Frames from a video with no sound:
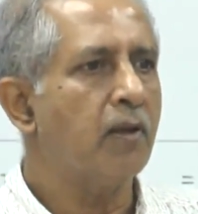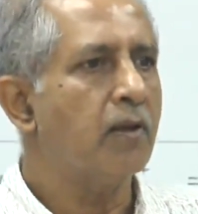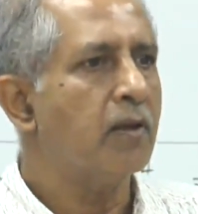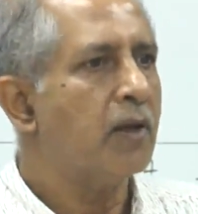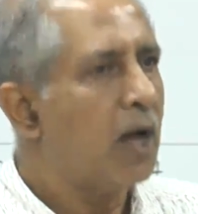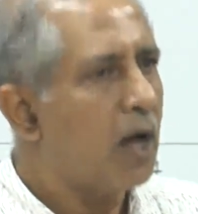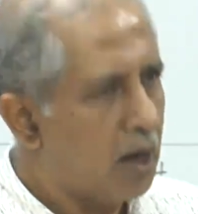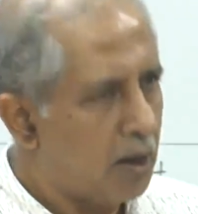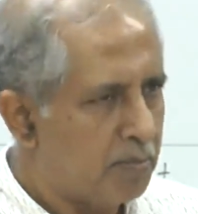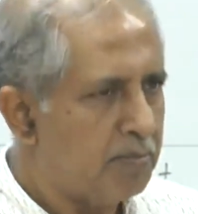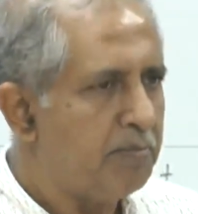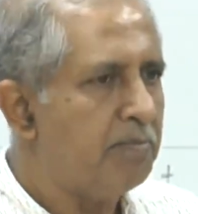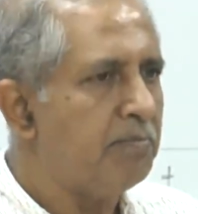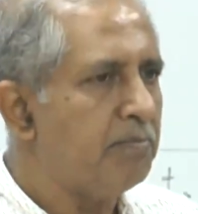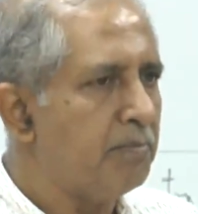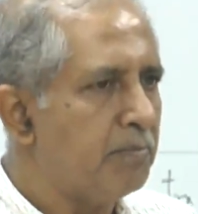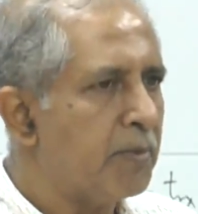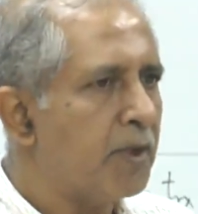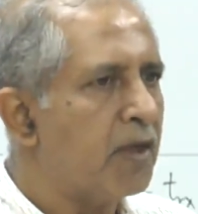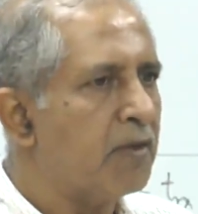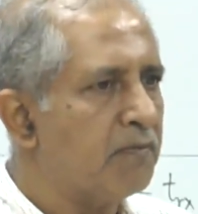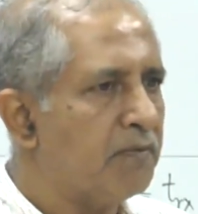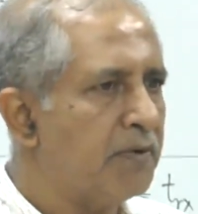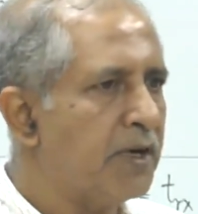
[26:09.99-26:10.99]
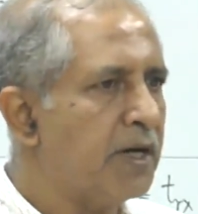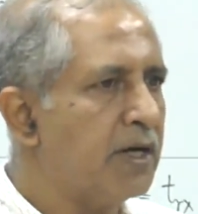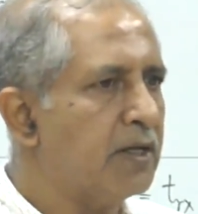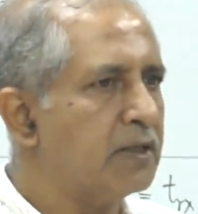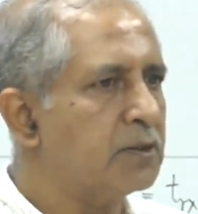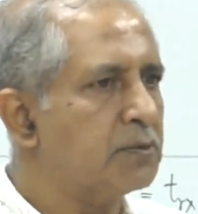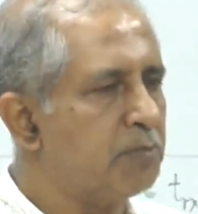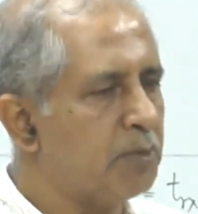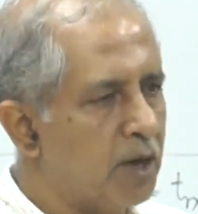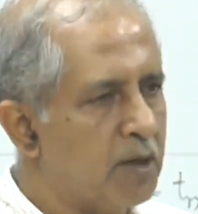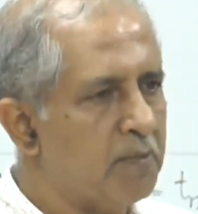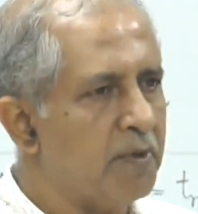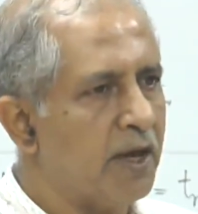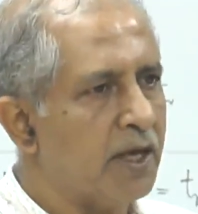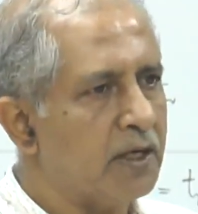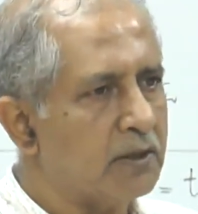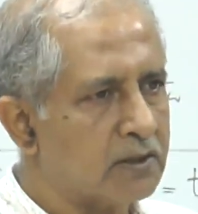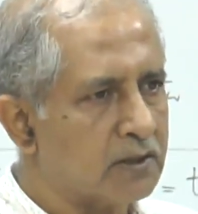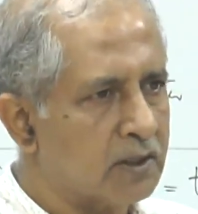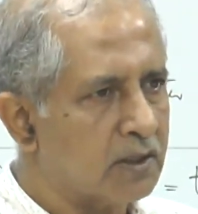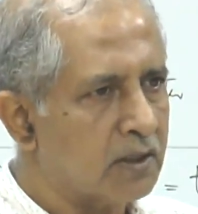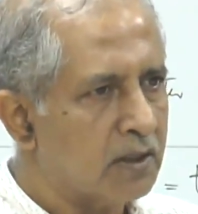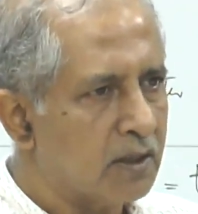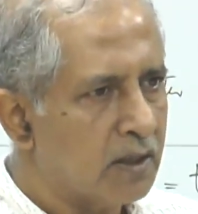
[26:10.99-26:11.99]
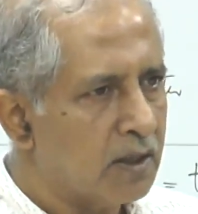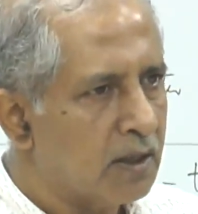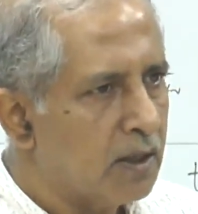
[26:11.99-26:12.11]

Ah, feed is pre-mixed.